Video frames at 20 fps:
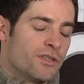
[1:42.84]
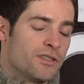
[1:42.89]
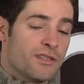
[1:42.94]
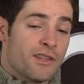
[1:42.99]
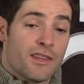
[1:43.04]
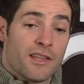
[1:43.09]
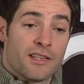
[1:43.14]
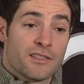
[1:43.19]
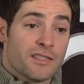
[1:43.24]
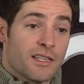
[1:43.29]

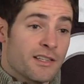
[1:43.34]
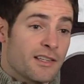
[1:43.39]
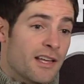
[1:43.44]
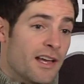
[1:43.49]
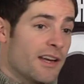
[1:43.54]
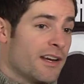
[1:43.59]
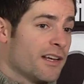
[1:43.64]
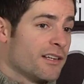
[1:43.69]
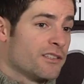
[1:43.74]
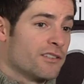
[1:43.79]
Things like
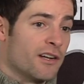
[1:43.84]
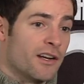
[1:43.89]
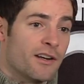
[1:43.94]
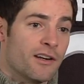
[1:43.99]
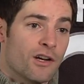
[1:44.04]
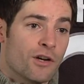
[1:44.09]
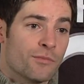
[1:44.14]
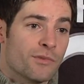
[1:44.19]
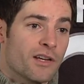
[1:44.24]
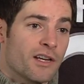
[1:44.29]
that, I try and
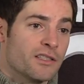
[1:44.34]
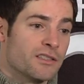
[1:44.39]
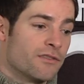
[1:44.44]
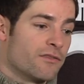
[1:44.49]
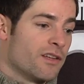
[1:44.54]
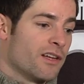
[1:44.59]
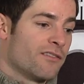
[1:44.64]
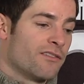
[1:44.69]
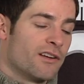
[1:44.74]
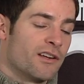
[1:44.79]
help guys. If
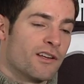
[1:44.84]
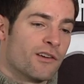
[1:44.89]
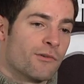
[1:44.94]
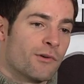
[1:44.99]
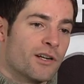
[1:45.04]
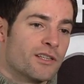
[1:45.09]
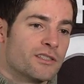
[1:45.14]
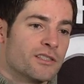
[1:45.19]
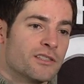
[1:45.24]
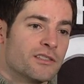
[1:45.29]
they have any
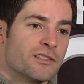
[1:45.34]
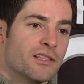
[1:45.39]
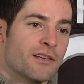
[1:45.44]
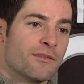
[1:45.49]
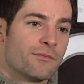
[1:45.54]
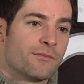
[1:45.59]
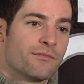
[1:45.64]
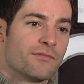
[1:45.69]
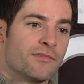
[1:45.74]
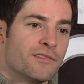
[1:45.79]
questions,
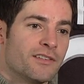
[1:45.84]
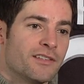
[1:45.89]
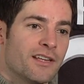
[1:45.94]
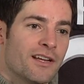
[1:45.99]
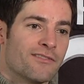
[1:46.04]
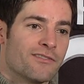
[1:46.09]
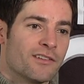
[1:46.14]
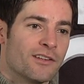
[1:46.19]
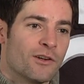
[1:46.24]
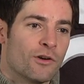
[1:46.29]
I'm
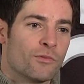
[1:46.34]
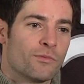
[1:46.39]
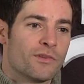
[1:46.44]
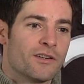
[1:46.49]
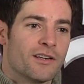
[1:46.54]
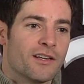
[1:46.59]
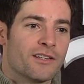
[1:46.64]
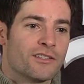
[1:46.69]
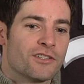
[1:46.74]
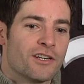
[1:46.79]
definitely open,
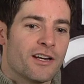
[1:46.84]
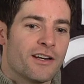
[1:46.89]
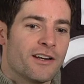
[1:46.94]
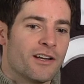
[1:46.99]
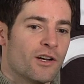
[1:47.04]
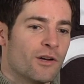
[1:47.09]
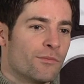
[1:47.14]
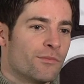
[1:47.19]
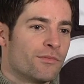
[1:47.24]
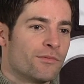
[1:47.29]
and I try and
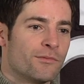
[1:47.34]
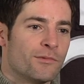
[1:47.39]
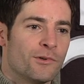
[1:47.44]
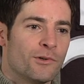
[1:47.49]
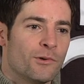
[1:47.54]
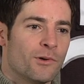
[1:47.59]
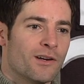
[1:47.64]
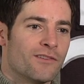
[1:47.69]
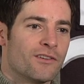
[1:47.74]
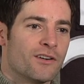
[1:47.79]
help
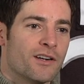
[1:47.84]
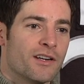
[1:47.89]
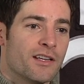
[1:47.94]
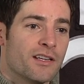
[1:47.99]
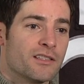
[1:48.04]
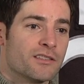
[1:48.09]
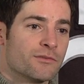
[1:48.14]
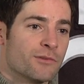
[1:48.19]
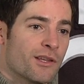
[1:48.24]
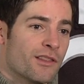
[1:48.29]
whoever it
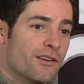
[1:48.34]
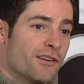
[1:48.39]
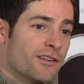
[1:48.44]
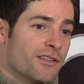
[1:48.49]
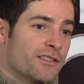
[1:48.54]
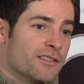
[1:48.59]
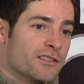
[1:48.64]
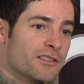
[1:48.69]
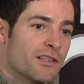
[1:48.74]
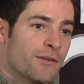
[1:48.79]
is, whether
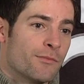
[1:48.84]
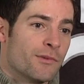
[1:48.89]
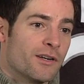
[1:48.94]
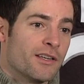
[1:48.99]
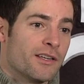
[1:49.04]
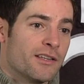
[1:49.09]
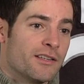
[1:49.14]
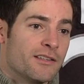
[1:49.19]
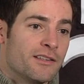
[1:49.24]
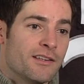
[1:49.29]
it's
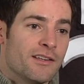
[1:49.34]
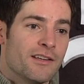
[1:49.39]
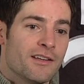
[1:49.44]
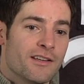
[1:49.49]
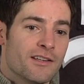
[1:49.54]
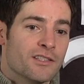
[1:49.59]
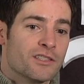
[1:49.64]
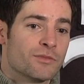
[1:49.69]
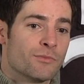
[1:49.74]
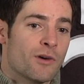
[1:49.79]
somebody
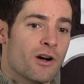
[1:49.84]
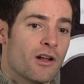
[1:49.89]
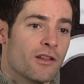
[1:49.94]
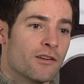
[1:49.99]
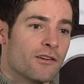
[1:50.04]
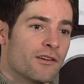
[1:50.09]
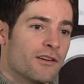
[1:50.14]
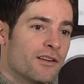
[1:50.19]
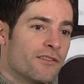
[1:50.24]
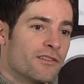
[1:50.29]

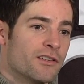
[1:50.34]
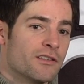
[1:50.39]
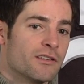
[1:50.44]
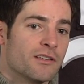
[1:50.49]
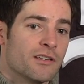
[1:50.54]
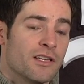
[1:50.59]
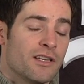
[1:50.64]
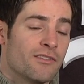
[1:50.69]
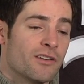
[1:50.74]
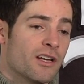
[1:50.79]
smaller or
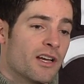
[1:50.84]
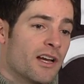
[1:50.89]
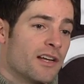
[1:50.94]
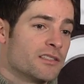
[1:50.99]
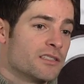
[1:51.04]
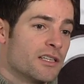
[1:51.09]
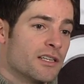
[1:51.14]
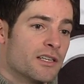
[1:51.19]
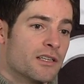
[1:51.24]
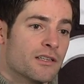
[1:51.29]
even
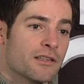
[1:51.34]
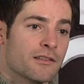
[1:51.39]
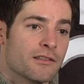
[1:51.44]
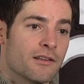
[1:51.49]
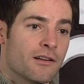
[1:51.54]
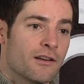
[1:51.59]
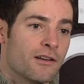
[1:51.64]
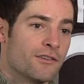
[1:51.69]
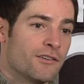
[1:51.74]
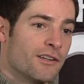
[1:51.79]
guys like
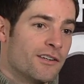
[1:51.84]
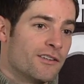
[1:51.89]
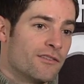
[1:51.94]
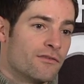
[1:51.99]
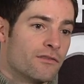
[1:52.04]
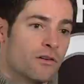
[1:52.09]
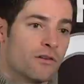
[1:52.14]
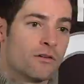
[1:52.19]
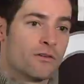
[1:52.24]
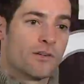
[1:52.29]
Andre
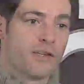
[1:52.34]
DeVoe.